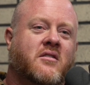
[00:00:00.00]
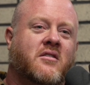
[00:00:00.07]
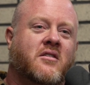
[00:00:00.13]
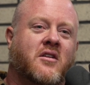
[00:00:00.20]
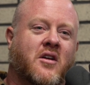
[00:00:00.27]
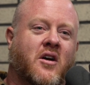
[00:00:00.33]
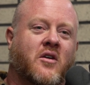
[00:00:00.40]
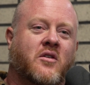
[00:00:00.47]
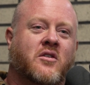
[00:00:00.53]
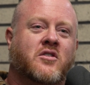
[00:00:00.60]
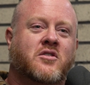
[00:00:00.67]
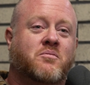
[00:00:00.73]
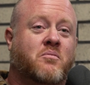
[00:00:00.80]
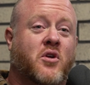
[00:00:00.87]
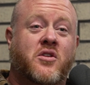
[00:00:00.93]
You know, and her
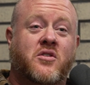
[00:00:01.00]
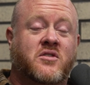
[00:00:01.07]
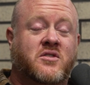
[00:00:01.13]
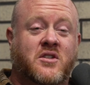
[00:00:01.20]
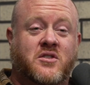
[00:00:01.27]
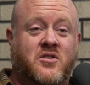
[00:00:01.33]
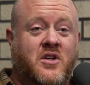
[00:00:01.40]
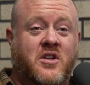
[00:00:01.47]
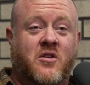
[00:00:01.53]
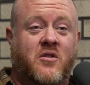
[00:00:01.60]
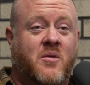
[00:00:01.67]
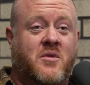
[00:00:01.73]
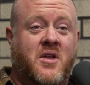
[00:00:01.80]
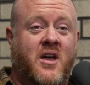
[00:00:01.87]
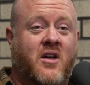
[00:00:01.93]
brother and sister
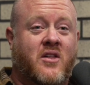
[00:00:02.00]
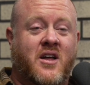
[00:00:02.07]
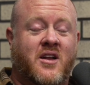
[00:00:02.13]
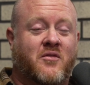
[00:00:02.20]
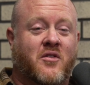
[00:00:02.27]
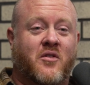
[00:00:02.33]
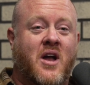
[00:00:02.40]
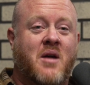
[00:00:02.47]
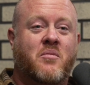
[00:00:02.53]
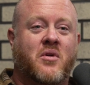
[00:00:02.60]
interrupt the hell out of her, right?